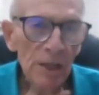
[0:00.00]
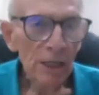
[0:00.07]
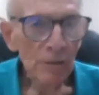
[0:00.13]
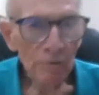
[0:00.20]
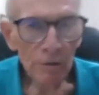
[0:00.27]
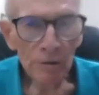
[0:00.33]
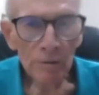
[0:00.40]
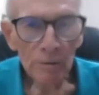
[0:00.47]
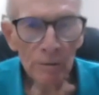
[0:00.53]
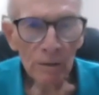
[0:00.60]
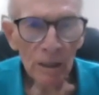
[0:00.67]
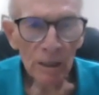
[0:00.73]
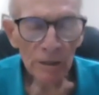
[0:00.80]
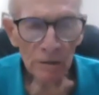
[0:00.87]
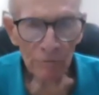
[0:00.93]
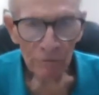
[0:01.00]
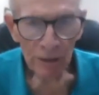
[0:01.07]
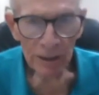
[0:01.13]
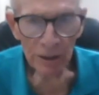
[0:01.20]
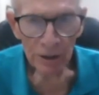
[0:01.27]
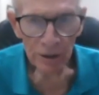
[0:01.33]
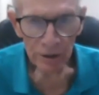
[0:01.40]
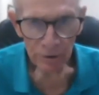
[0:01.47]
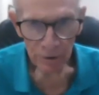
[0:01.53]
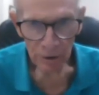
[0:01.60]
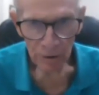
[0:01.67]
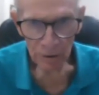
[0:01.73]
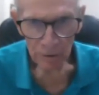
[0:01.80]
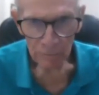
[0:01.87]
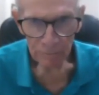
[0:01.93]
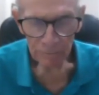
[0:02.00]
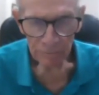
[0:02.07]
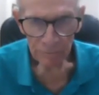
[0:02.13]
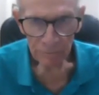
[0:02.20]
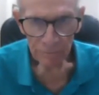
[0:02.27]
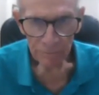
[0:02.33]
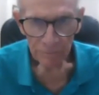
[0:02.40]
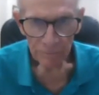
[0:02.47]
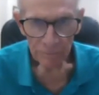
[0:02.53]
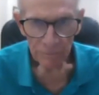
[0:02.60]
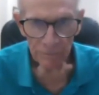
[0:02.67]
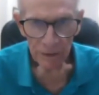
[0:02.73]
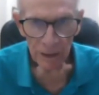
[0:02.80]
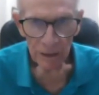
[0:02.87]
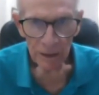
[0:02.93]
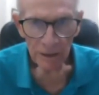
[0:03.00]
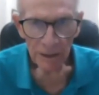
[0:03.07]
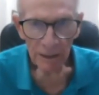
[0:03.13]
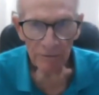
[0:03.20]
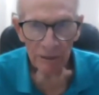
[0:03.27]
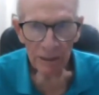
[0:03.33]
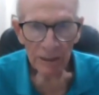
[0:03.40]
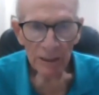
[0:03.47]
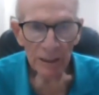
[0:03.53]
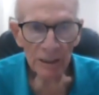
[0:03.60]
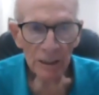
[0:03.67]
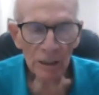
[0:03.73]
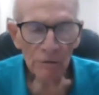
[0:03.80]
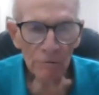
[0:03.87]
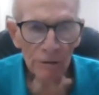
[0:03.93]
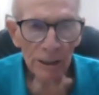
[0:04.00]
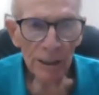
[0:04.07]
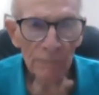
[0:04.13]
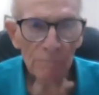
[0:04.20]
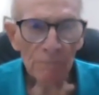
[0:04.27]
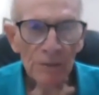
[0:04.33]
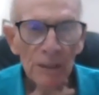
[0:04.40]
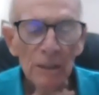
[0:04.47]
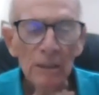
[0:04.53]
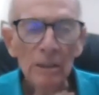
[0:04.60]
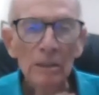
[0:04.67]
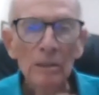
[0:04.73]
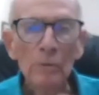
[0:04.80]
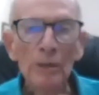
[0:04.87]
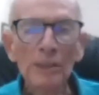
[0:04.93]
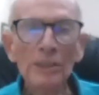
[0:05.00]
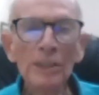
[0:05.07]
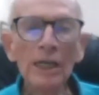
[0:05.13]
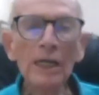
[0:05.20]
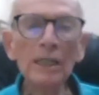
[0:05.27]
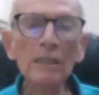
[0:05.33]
grew under French control. In 1763, Louisiana